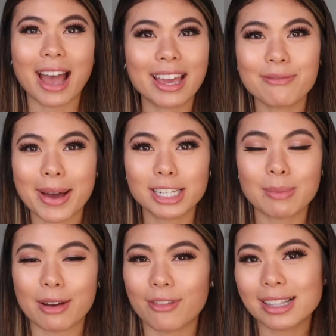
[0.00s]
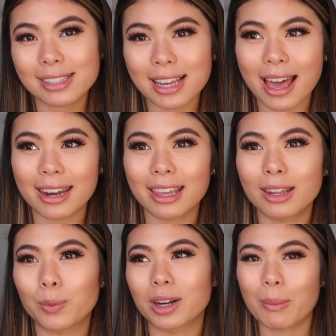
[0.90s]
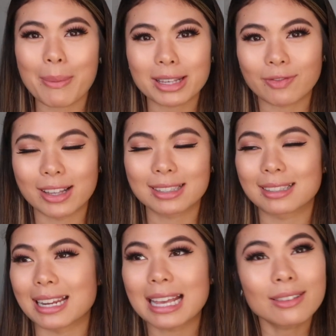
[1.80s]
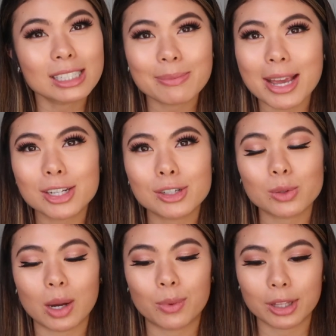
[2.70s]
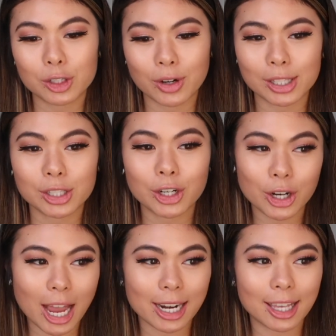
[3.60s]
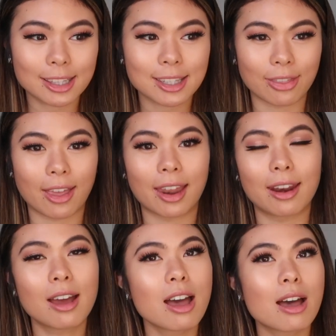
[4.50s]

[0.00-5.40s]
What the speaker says: I gave mine to my friends to edit. One of my best friends is an English major, so I really trust her edits, and then